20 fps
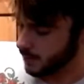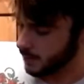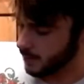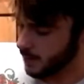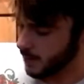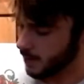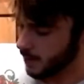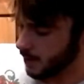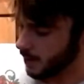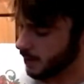
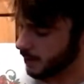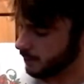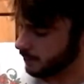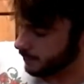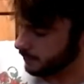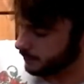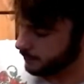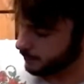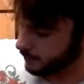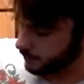Now,
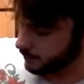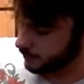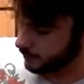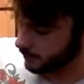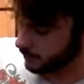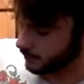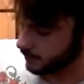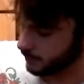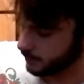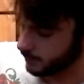
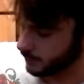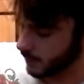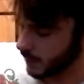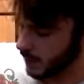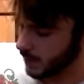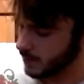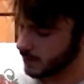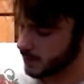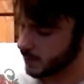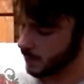
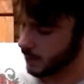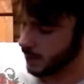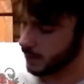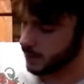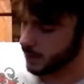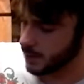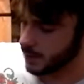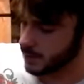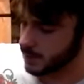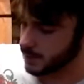something like
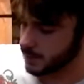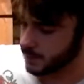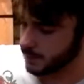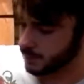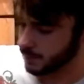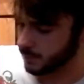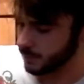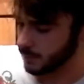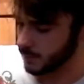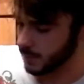this,
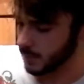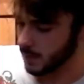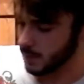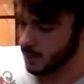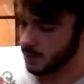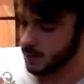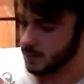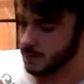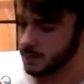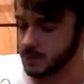
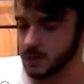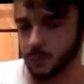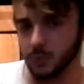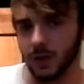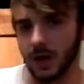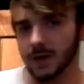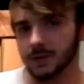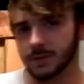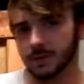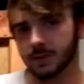just a
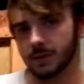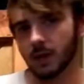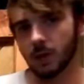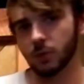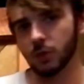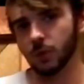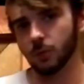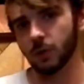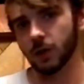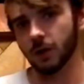plastic tub
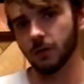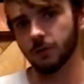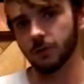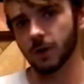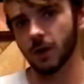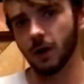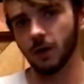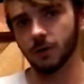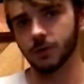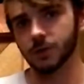you can pick up from
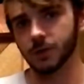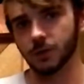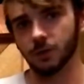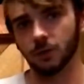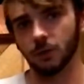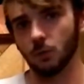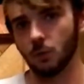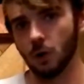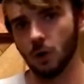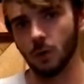Dollar
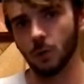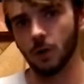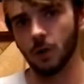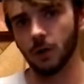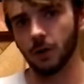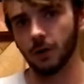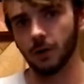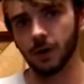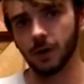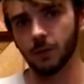General or
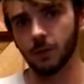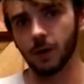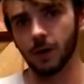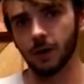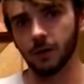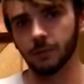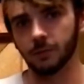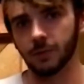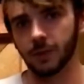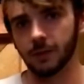Walmart or
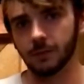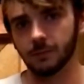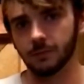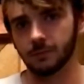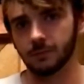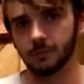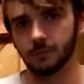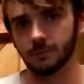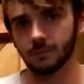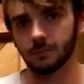anywhere that
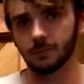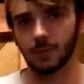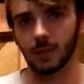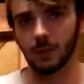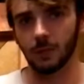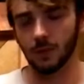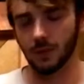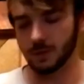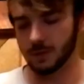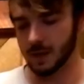
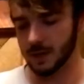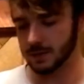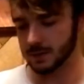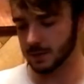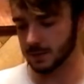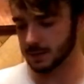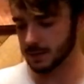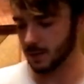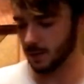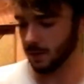has
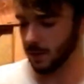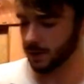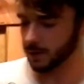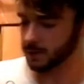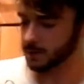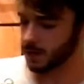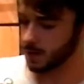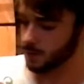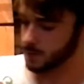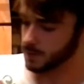like Sterilite
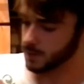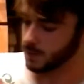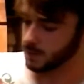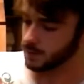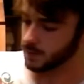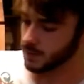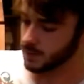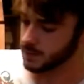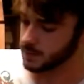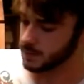containers like
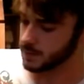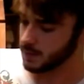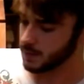this.